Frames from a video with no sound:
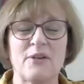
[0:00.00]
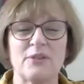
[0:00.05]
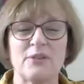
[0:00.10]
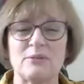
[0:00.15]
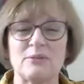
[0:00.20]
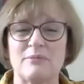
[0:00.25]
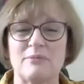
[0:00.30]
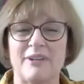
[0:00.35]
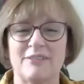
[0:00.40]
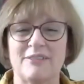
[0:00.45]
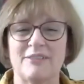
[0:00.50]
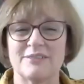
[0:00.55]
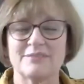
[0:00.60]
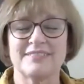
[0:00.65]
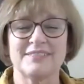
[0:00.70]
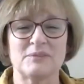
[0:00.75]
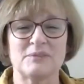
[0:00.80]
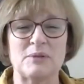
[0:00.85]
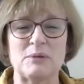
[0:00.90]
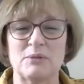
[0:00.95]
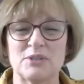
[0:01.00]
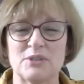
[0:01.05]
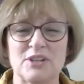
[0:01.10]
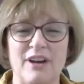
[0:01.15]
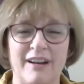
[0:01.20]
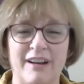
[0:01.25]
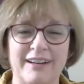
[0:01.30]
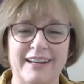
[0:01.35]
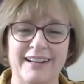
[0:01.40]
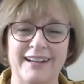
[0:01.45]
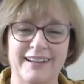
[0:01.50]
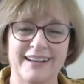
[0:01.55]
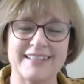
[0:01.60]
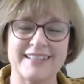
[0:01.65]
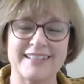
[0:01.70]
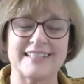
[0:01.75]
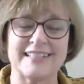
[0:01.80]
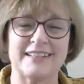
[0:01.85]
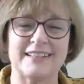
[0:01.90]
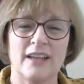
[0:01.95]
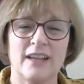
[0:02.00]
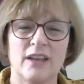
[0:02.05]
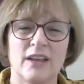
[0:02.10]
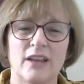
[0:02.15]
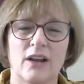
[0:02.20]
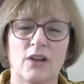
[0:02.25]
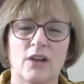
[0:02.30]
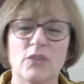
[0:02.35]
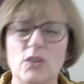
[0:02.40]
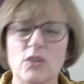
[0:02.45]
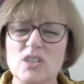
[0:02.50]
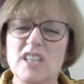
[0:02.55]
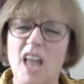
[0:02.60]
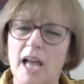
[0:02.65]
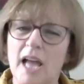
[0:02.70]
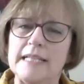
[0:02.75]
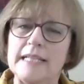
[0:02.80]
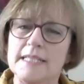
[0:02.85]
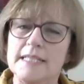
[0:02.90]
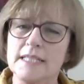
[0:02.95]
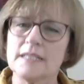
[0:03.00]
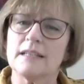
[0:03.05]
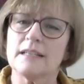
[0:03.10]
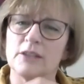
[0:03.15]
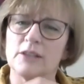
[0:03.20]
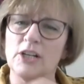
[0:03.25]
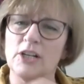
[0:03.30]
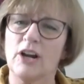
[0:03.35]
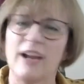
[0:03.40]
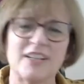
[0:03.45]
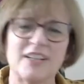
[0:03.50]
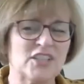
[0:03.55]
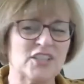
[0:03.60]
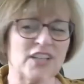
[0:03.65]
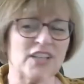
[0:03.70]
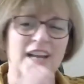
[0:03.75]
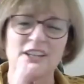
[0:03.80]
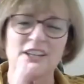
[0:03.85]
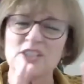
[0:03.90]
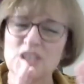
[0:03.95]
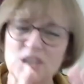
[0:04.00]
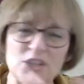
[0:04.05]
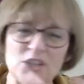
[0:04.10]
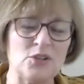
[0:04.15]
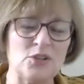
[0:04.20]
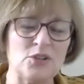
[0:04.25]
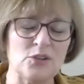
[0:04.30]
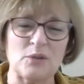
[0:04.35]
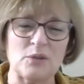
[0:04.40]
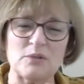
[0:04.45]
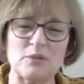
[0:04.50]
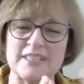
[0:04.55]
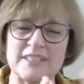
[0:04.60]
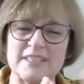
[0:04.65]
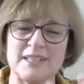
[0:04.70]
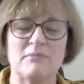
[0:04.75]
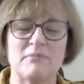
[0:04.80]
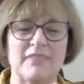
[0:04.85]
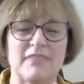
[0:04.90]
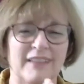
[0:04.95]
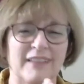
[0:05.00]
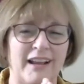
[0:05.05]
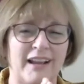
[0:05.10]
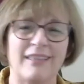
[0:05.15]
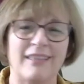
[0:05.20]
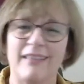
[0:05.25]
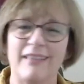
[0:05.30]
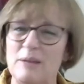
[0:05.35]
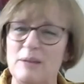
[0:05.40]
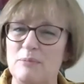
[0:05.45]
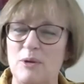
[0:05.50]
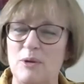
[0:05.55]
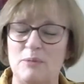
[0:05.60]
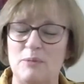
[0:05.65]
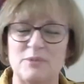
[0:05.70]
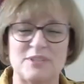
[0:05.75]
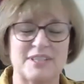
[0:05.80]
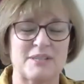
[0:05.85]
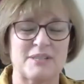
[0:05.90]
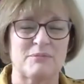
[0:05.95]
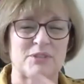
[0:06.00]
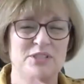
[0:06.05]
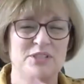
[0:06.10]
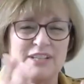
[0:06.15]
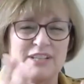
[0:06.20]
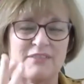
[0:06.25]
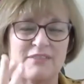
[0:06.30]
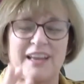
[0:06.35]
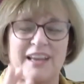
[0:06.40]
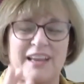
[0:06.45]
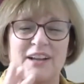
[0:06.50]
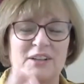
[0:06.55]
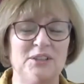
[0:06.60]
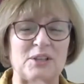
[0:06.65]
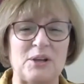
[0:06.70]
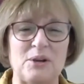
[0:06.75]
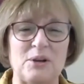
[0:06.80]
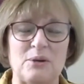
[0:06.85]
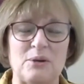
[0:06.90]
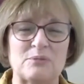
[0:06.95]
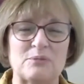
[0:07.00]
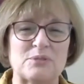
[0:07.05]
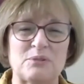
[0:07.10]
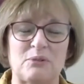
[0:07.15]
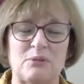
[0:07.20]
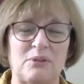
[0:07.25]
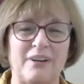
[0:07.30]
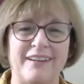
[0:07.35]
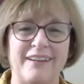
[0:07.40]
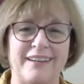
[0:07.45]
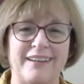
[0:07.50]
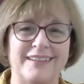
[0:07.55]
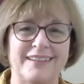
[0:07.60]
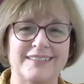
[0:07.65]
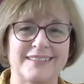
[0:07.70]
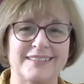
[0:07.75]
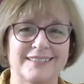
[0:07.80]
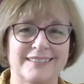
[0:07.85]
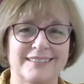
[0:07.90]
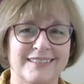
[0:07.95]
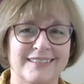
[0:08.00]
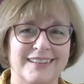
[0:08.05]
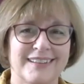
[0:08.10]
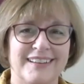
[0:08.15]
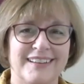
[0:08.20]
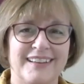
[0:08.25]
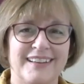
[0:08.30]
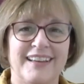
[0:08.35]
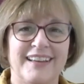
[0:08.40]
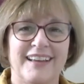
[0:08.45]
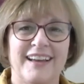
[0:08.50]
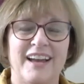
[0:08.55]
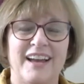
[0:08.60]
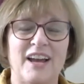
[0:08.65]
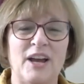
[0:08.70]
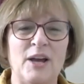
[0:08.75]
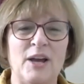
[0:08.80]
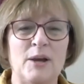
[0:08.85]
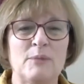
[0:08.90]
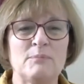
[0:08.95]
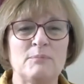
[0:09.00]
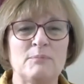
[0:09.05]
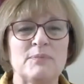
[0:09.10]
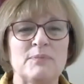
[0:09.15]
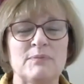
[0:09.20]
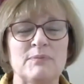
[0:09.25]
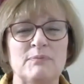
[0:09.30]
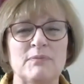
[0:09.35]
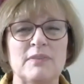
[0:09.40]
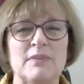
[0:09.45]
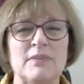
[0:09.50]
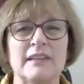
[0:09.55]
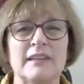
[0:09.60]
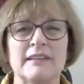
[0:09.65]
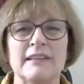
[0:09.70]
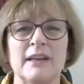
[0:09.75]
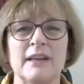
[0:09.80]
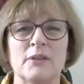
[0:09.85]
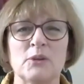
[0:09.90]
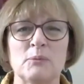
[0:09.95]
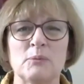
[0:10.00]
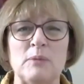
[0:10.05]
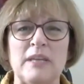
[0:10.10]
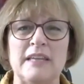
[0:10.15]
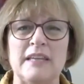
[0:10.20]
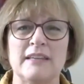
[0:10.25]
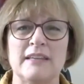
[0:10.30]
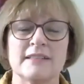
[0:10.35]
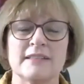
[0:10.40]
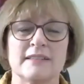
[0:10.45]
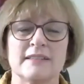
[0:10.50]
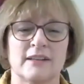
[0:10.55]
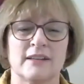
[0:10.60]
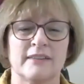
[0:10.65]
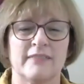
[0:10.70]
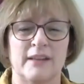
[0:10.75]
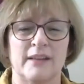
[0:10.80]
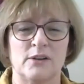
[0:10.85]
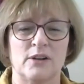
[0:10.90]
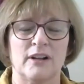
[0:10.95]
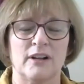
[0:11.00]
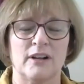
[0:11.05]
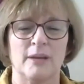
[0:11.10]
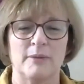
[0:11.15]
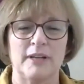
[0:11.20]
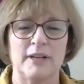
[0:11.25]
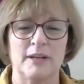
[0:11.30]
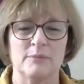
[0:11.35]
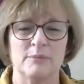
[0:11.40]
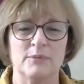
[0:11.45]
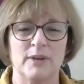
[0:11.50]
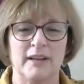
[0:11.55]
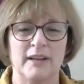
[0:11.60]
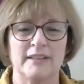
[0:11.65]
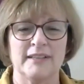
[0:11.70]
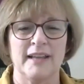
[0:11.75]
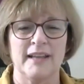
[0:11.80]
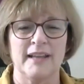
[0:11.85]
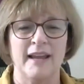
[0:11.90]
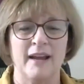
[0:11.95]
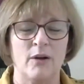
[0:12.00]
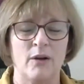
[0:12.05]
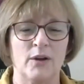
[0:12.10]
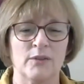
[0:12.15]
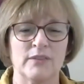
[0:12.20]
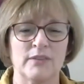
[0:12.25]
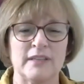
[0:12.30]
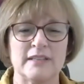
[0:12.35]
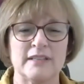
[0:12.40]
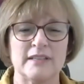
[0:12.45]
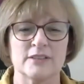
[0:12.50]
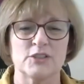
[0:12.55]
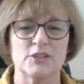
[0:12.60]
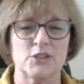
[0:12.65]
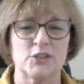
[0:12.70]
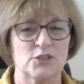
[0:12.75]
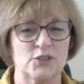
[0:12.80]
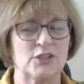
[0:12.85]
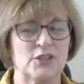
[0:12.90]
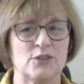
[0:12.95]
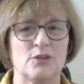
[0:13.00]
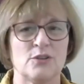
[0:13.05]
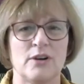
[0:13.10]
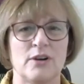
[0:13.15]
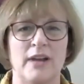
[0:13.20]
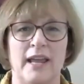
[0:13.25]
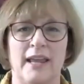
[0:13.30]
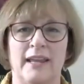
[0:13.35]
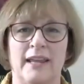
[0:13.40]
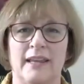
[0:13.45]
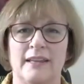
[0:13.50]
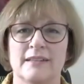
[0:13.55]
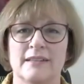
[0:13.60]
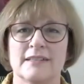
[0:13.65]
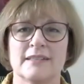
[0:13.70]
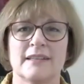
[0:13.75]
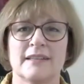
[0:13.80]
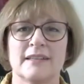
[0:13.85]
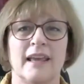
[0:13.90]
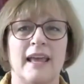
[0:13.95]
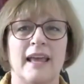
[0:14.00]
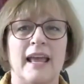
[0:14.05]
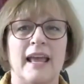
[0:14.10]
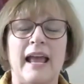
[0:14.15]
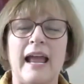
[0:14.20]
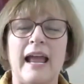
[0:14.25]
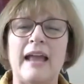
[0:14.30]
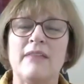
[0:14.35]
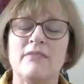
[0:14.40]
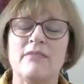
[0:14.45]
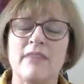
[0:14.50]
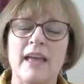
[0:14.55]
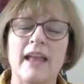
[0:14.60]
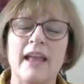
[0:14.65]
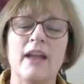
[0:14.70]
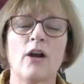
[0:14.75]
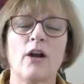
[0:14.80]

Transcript: them, we were talking, I said, are those lights? You know, I just, I knew there was some kind of light bulb in the sun because of that glow. It's great. Thanks. Um, the another piece that, that are coming up right now are these liturgical hangings and they